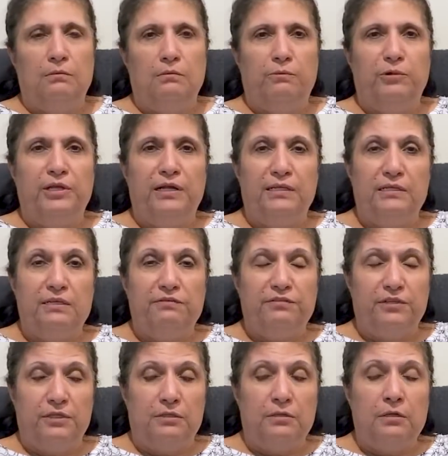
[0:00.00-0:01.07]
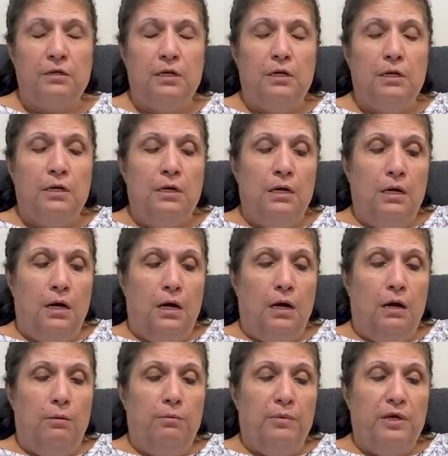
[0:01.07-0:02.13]
when I leave here.
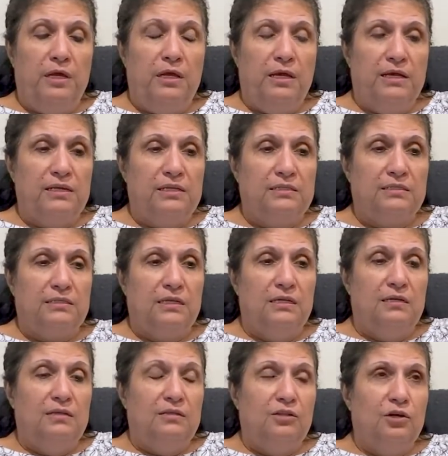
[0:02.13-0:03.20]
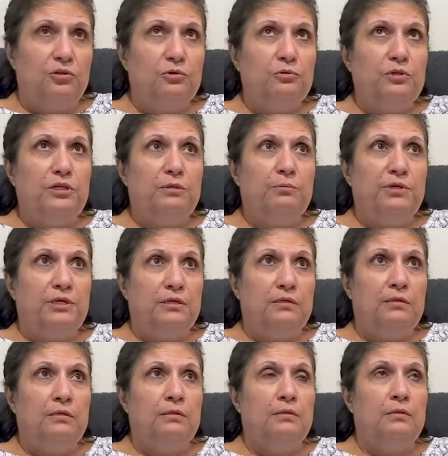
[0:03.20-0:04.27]
He has not only
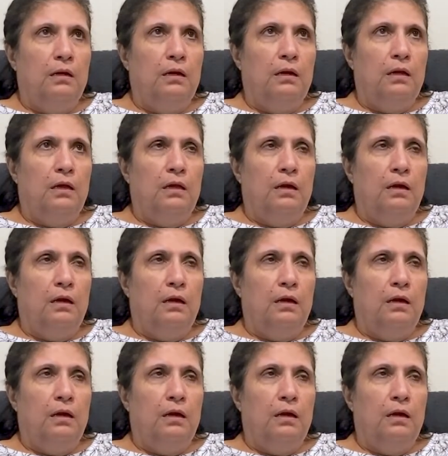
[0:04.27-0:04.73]
been an